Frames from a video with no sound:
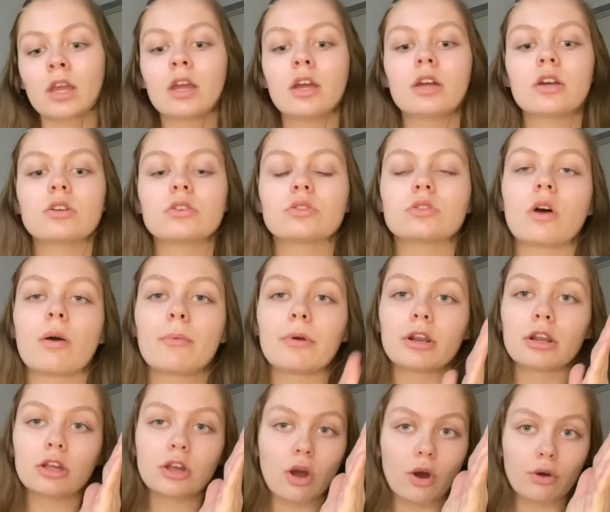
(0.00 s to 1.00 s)
So I'm going
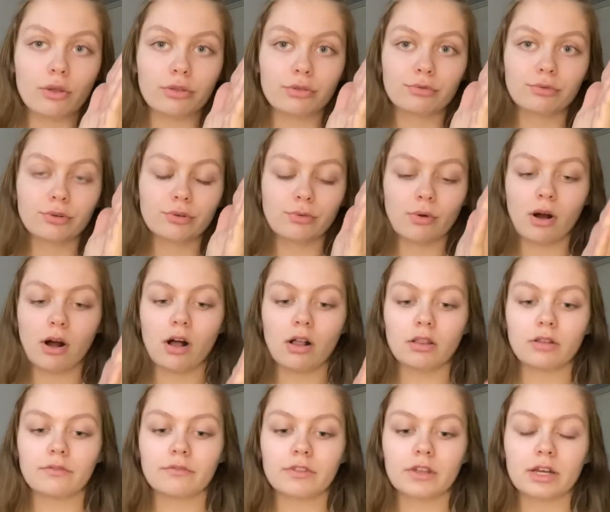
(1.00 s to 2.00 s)
to go through all
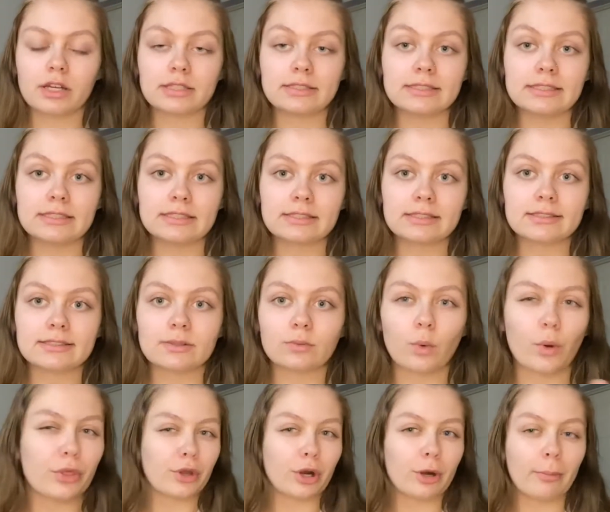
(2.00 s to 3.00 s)
of the seasons and
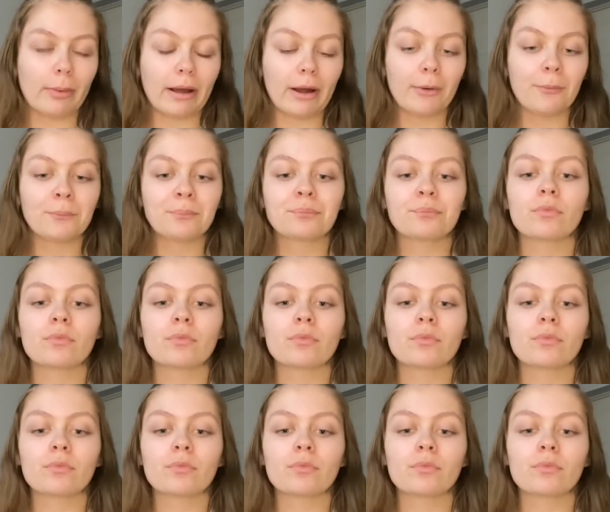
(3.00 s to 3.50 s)
what about.